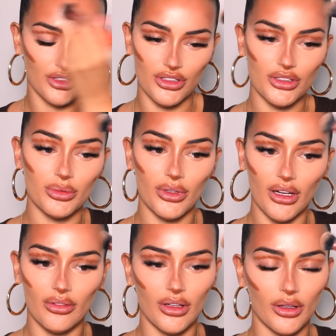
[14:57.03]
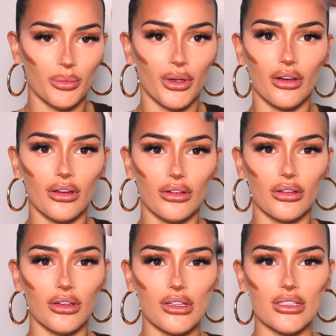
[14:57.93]
you just want to have a little bit.
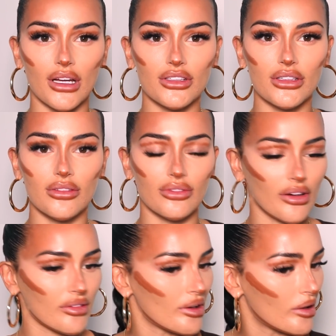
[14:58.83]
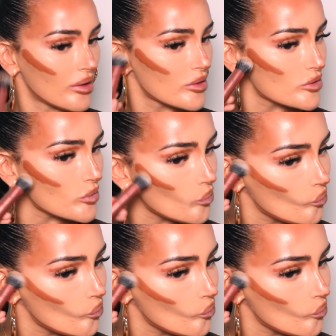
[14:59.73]
It's actually very nice.